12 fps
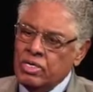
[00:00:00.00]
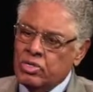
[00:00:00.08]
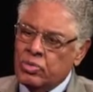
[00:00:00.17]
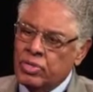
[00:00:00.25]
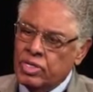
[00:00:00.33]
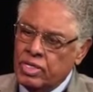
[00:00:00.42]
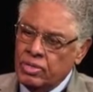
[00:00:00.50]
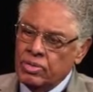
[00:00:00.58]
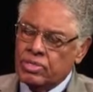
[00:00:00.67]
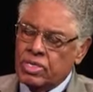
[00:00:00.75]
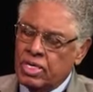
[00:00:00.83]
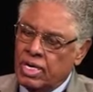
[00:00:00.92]
to
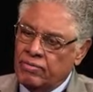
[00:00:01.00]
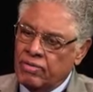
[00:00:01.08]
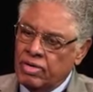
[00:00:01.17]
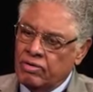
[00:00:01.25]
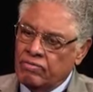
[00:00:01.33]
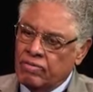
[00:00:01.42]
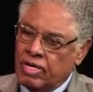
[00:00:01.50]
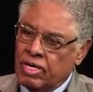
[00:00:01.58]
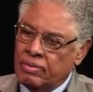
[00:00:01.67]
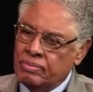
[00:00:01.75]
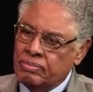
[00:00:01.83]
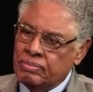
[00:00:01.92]
reduce the
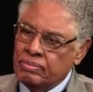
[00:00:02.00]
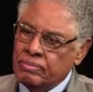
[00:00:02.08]
level